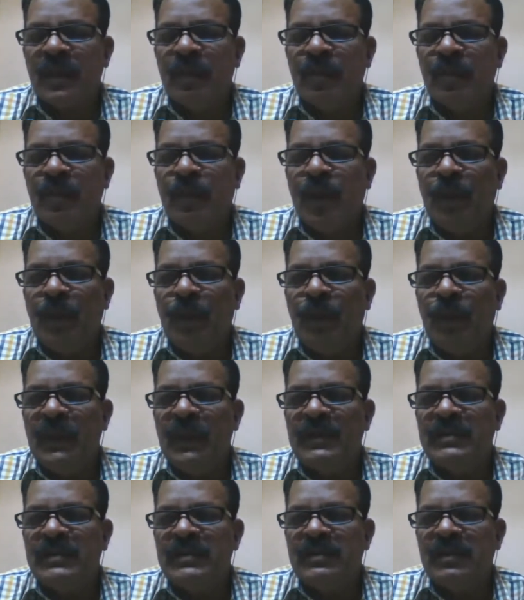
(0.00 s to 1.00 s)

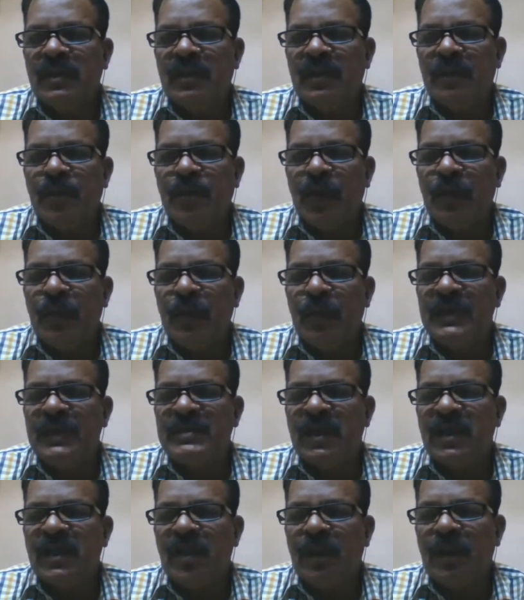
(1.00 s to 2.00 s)
population, uh,
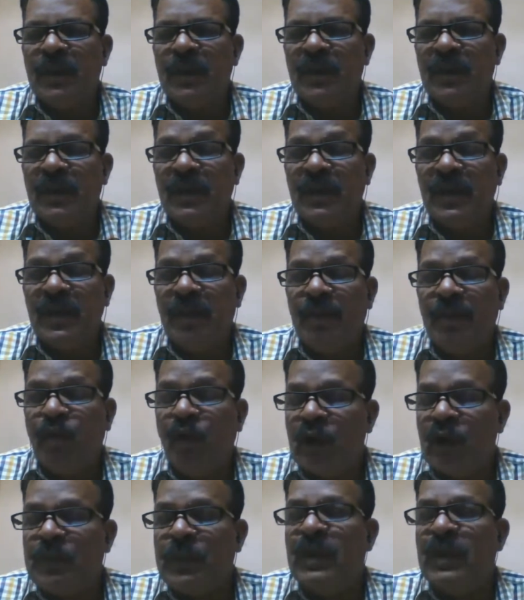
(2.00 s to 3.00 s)
population of uh,
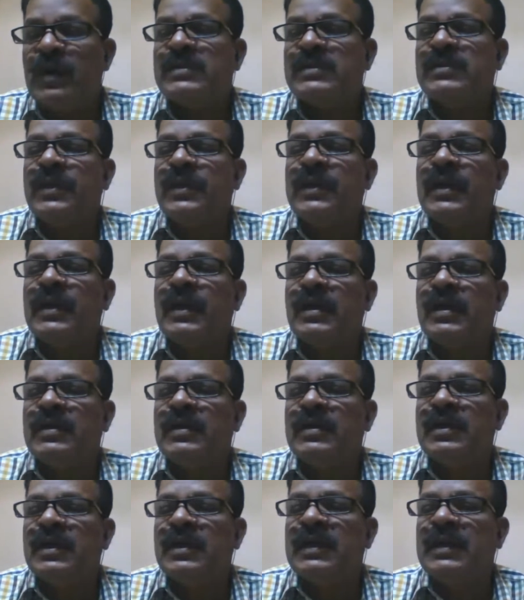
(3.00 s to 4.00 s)
food production in a
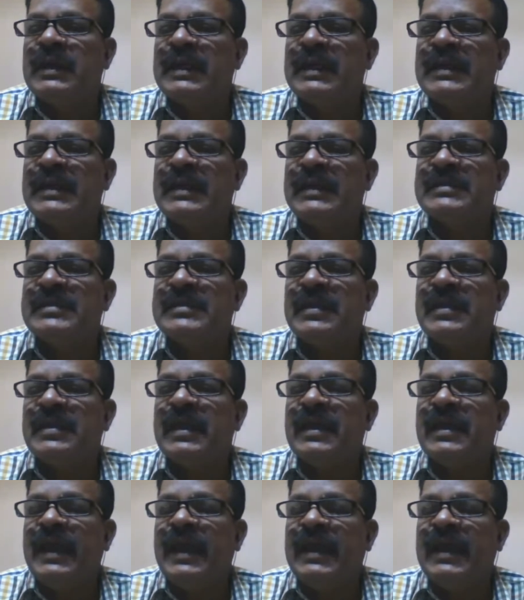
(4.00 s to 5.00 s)
country increase at a
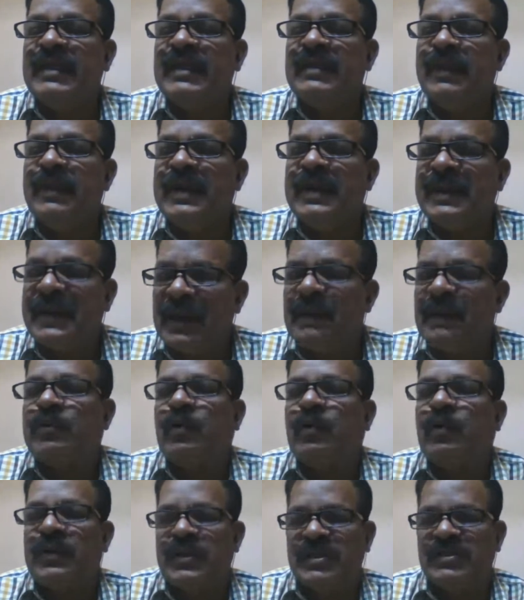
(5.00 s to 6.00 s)
arithmetical
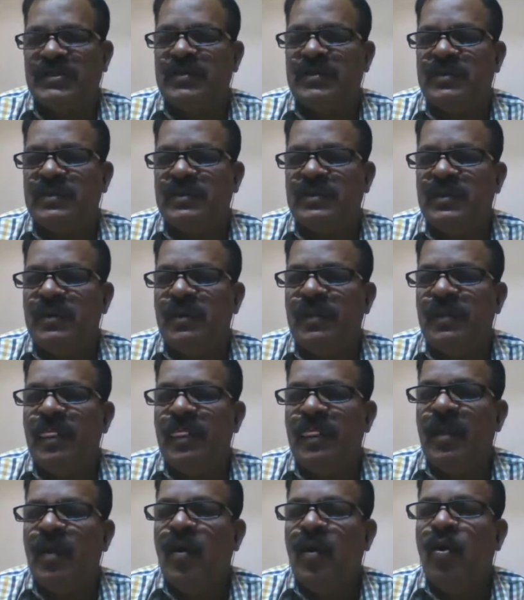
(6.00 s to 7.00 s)
progression,
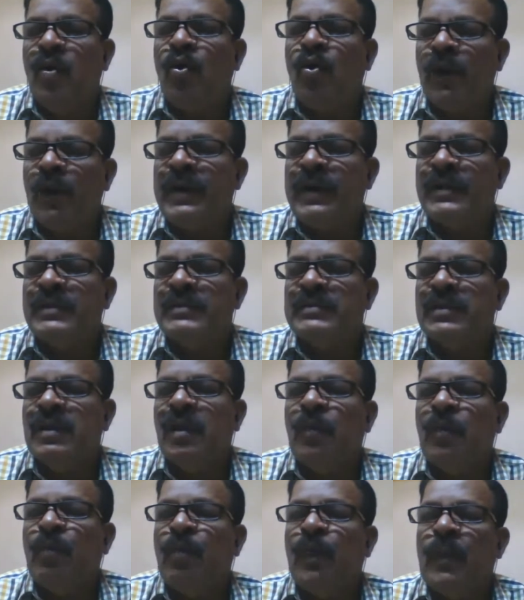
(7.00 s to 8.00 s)
whereas
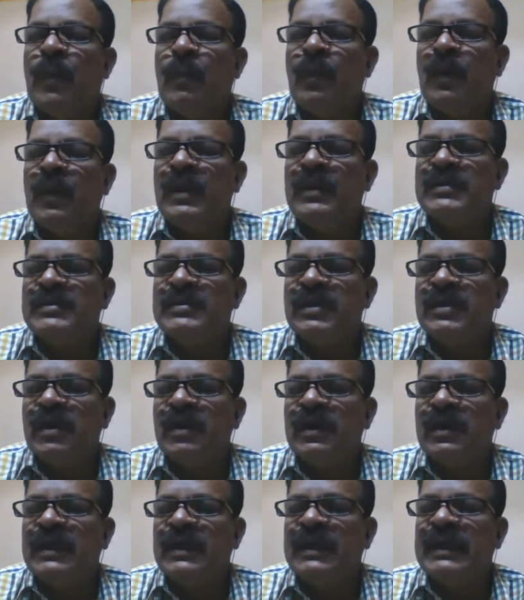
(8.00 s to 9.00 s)
population
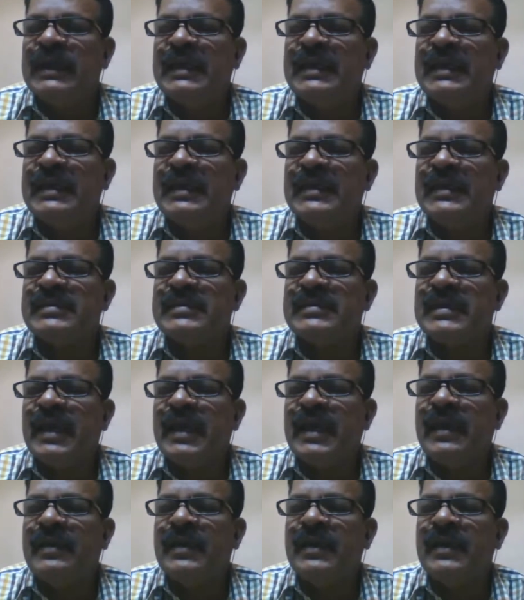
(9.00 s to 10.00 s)
increase
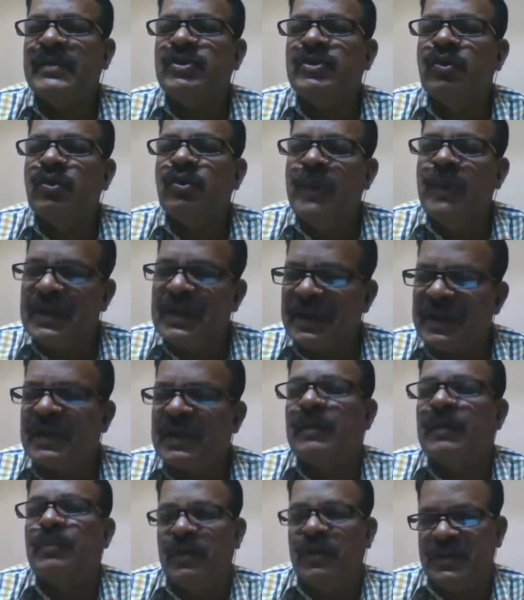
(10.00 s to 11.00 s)
at a geometrical
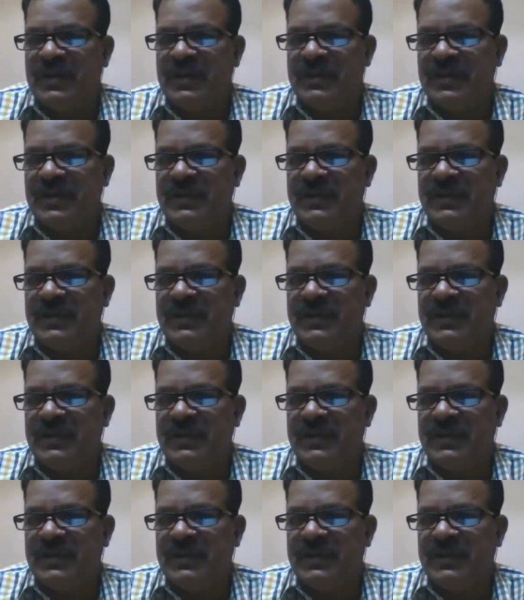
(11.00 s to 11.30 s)
progression.